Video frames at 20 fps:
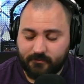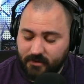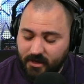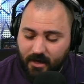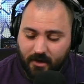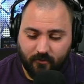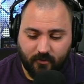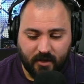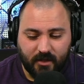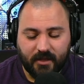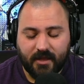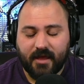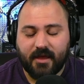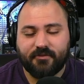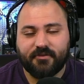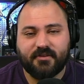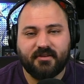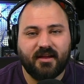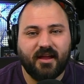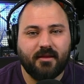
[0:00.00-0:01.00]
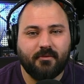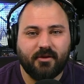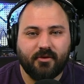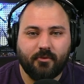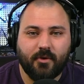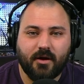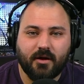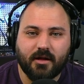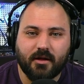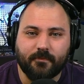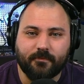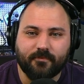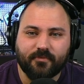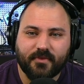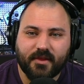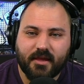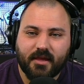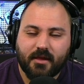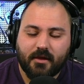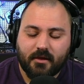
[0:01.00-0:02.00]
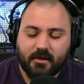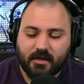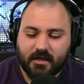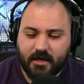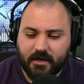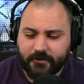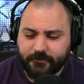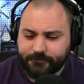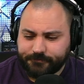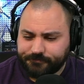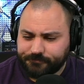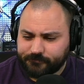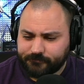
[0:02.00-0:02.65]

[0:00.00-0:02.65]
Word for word: Yeah, well, I had the time. You're welcome. You know?